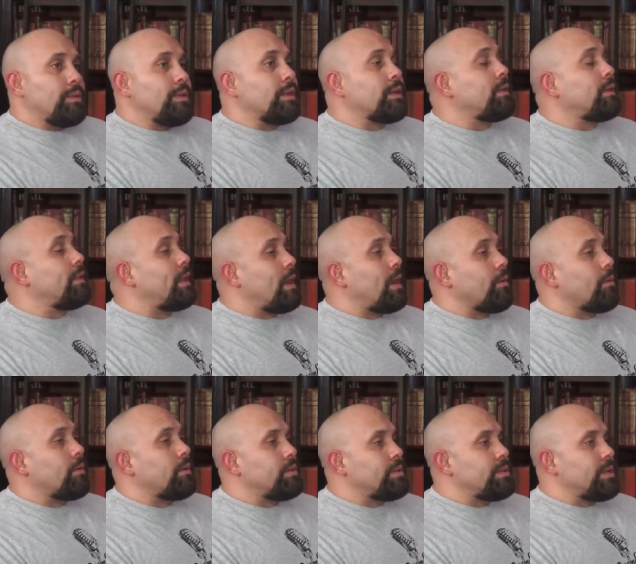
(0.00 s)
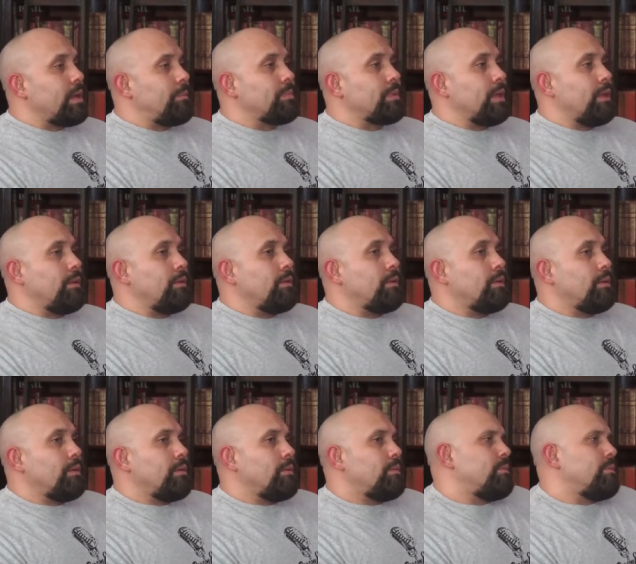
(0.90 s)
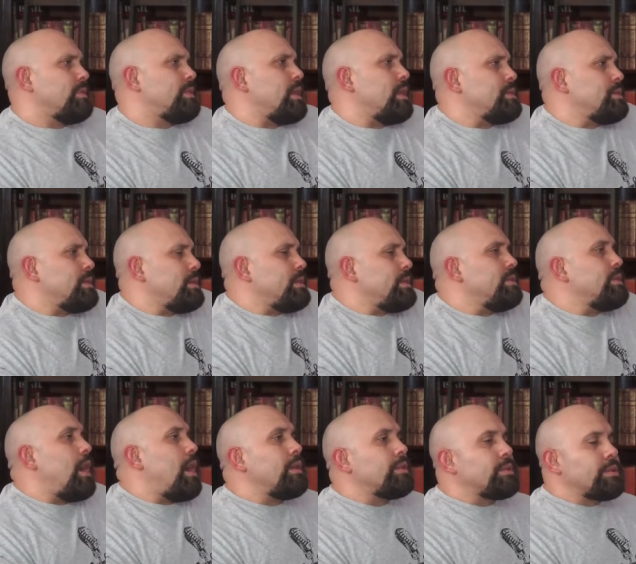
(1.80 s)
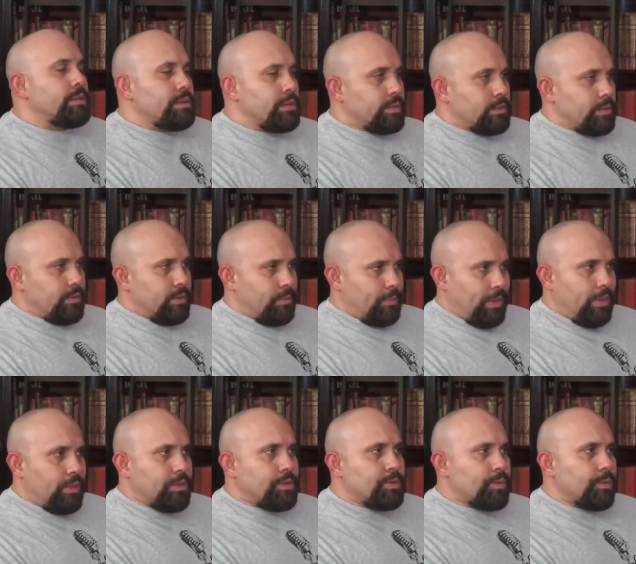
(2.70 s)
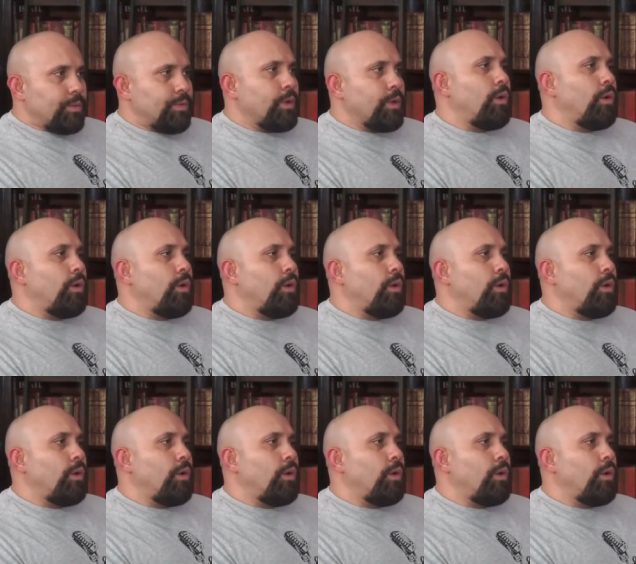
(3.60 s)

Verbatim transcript: declared something such as Gnosticism to be the truth